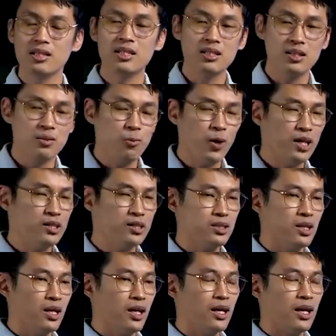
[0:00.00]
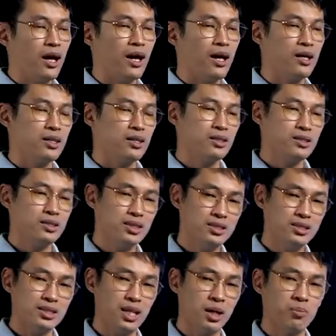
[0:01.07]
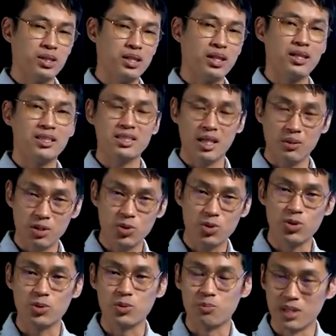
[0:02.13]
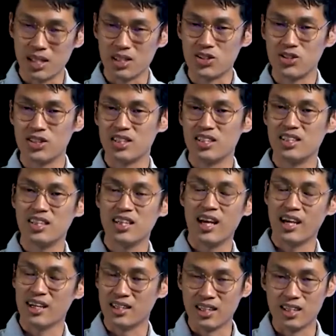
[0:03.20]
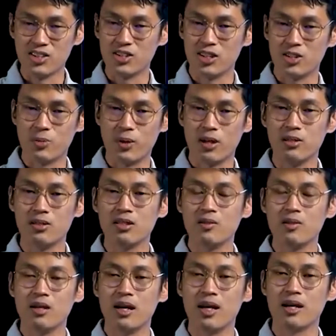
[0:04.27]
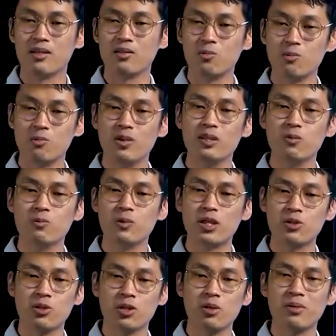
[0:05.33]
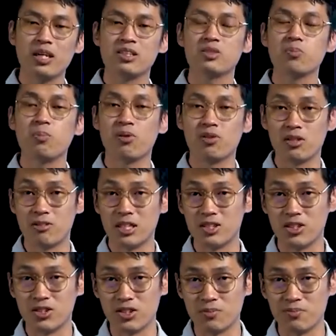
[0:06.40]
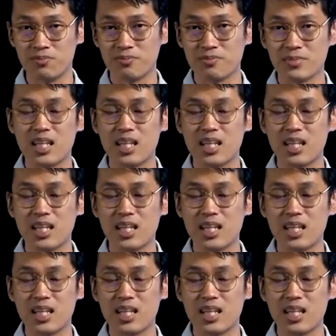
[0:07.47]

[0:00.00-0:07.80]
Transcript: in the West, this is happening and it's coming to Malaysia and Asia as well. And what we are talking about is polarization.